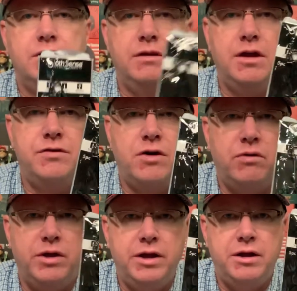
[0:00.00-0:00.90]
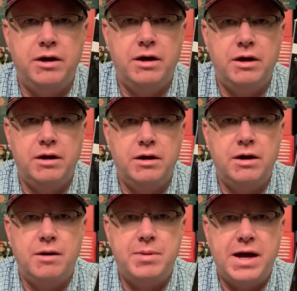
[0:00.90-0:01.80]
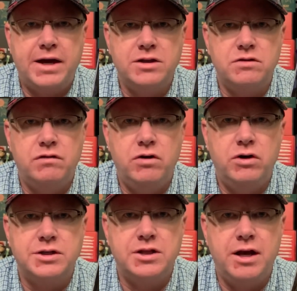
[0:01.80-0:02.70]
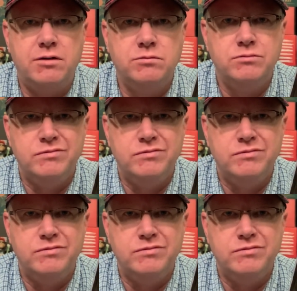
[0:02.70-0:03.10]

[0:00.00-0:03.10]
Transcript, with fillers: they throw in a package of hooks. Now,